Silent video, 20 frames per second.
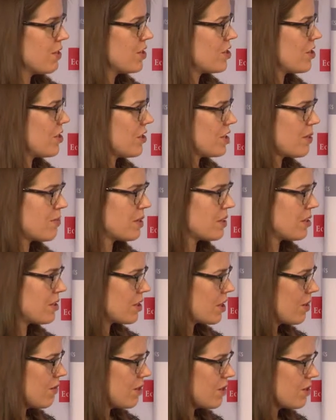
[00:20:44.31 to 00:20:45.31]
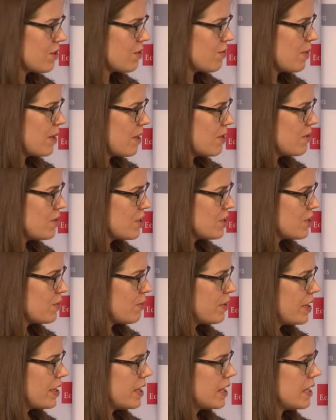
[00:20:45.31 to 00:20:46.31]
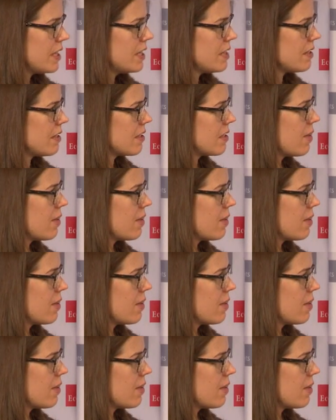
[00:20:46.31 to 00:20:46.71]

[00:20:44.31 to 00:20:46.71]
Is it something that's covered under Biogen's plan? Is it